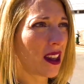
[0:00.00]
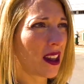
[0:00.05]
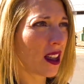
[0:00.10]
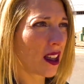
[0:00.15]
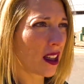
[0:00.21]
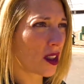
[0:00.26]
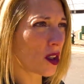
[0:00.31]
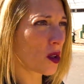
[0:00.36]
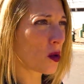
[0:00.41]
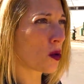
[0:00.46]

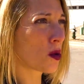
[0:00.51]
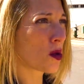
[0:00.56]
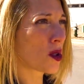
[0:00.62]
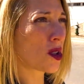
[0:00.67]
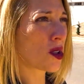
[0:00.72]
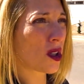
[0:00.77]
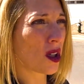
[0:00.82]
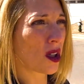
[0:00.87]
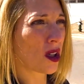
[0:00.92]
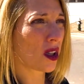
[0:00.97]
The
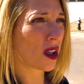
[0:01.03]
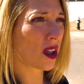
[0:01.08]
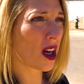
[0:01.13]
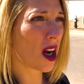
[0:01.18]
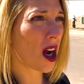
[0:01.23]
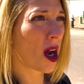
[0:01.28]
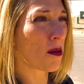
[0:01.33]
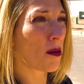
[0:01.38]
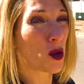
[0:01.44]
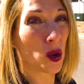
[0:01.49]
schools are
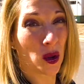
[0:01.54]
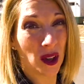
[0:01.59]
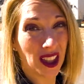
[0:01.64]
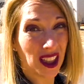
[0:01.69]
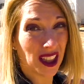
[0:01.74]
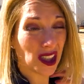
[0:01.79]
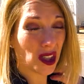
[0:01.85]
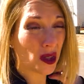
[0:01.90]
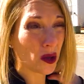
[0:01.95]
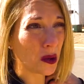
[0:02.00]

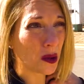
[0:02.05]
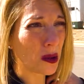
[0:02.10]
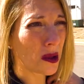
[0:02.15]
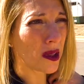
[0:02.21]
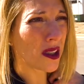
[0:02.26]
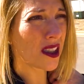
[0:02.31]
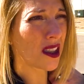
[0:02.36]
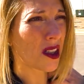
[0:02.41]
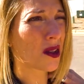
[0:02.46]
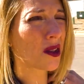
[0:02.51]
Northeast
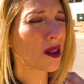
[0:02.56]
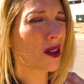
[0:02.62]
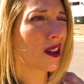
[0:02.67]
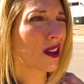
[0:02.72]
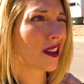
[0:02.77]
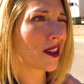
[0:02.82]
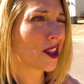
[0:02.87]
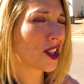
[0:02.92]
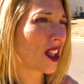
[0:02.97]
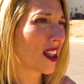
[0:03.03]
schools, so you
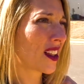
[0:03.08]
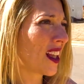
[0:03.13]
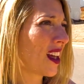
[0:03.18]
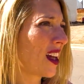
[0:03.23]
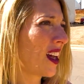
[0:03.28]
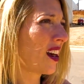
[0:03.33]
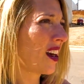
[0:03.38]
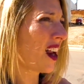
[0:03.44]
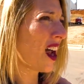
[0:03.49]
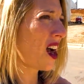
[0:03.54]
can check
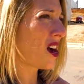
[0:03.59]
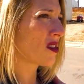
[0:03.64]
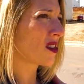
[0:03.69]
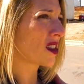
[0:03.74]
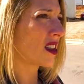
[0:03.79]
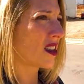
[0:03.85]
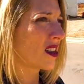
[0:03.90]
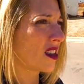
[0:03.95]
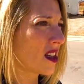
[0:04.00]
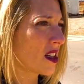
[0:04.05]
that out
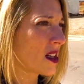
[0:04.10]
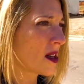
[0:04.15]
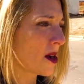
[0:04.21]
at